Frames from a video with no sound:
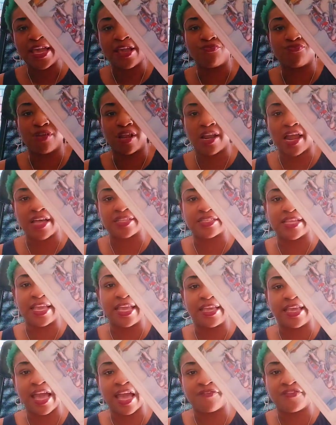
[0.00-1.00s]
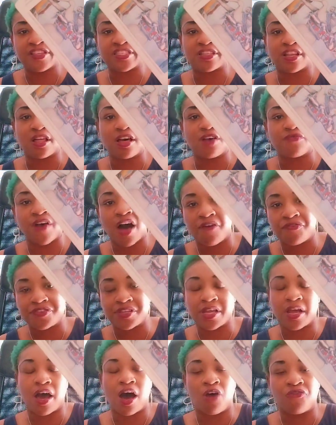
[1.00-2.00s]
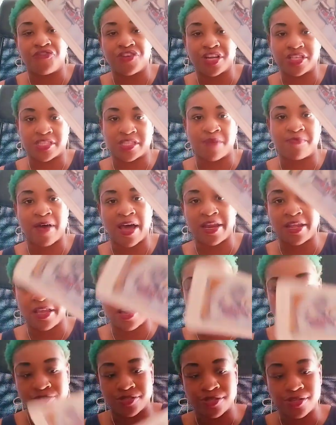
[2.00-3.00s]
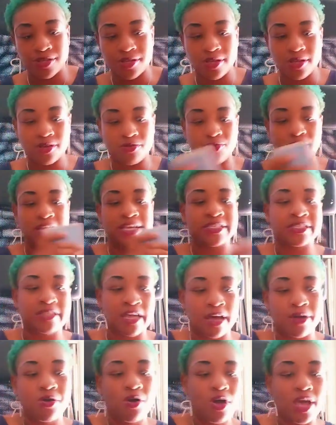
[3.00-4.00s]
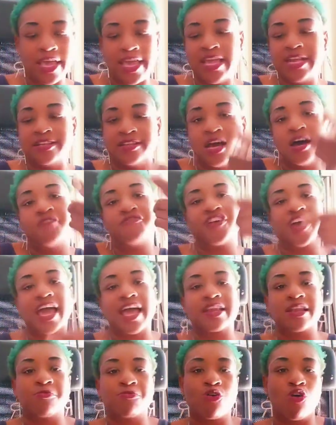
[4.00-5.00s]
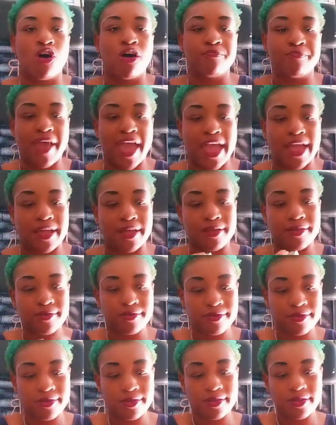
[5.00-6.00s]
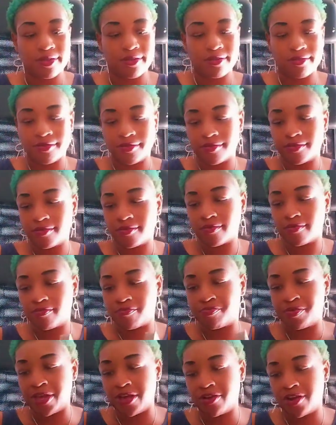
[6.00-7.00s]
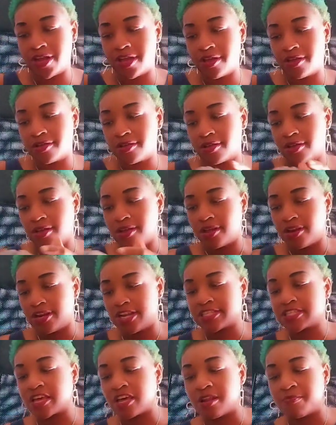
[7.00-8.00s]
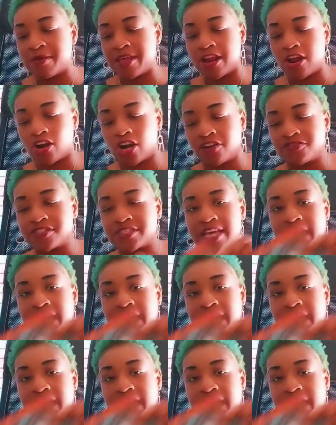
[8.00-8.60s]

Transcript: he realizing he gave his love off offer to somebody else. With his dumb, he done forgot them going back. Period. This could have been an earth